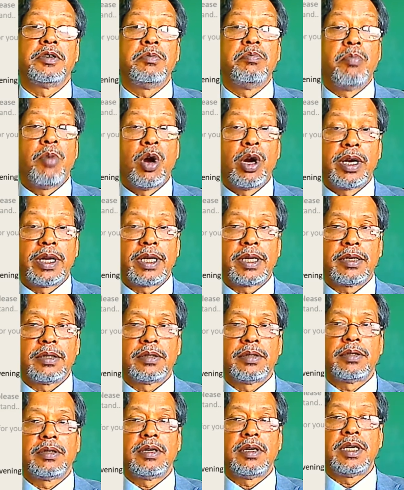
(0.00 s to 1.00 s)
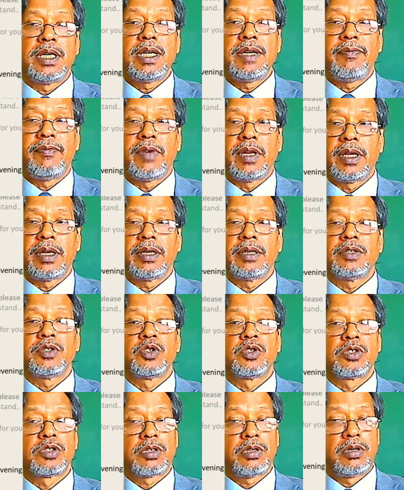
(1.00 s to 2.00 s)
morning. Good evening,
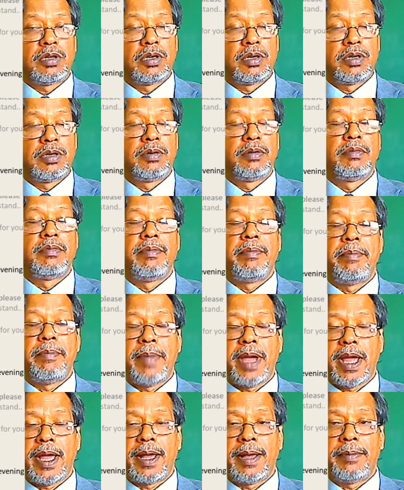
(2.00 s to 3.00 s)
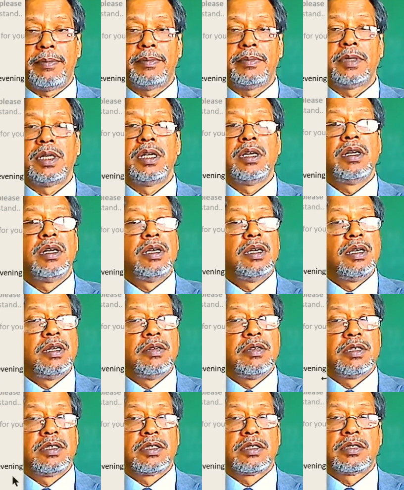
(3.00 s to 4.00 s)
sir, ma'am.
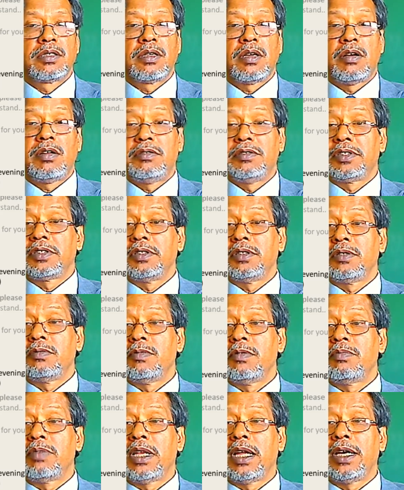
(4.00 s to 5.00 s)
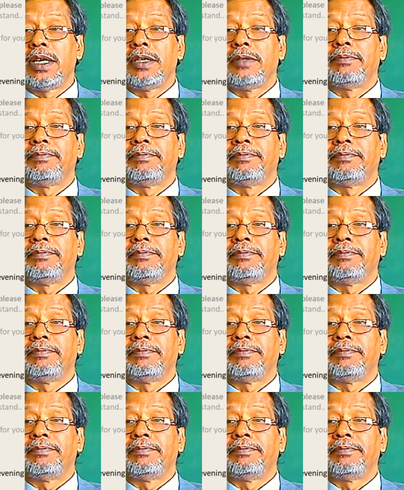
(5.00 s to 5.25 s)
It's always good to be polite.